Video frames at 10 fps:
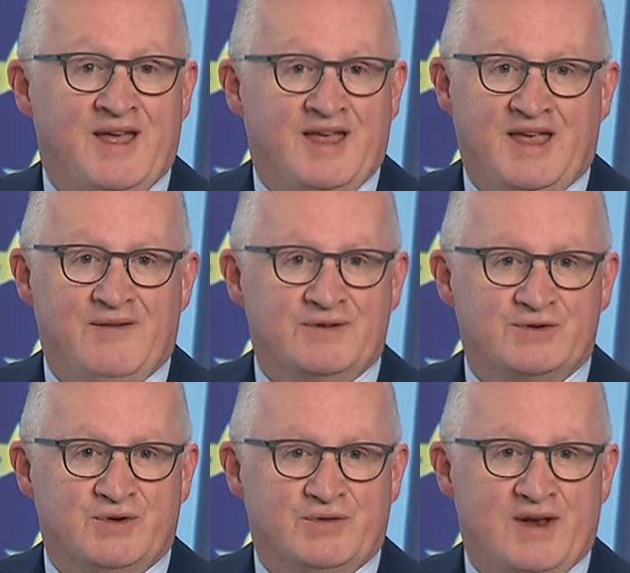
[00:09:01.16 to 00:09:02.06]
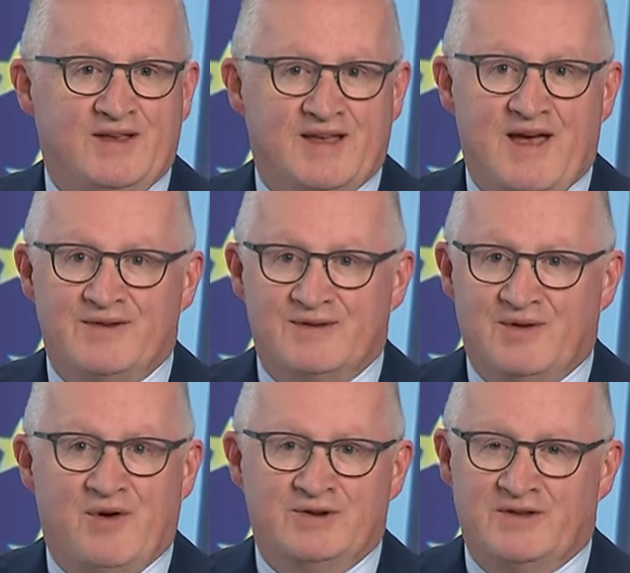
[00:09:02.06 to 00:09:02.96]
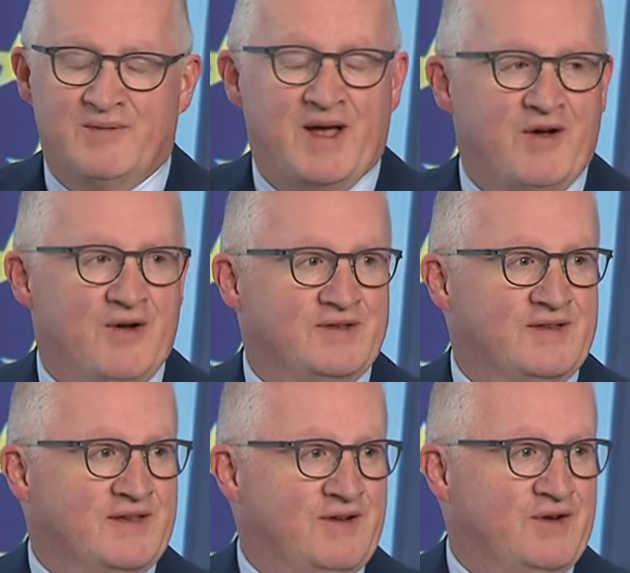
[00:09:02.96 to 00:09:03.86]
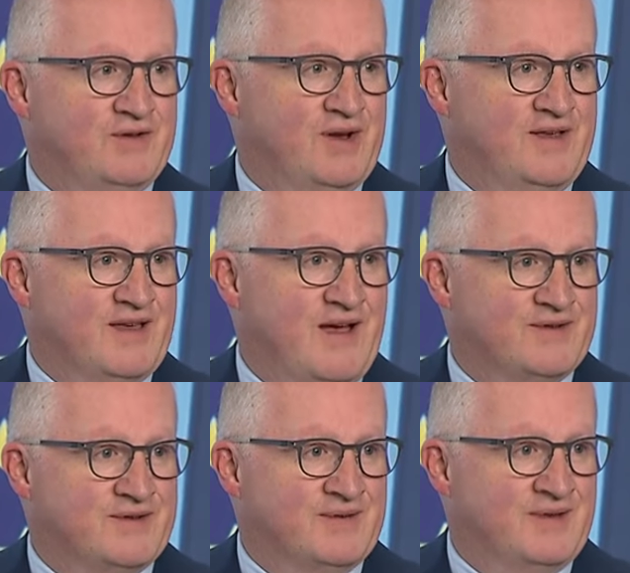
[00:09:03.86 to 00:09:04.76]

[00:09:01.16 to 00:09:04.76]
even through 27, or just about going to zero in 27.